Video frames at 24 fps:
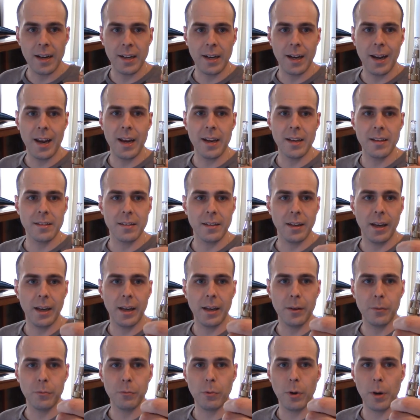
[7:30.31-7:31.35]
It has
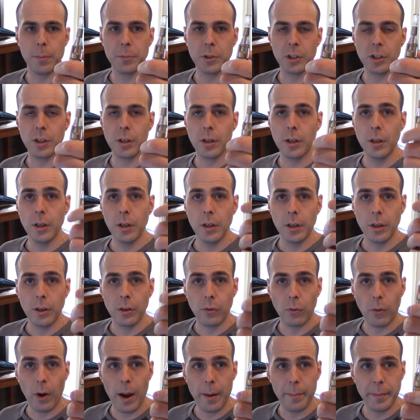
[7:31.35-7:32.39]
a rubber
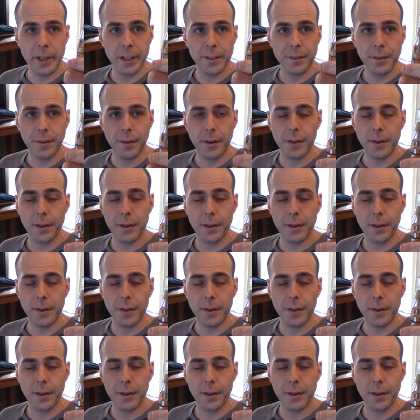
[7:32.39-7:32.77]
grommet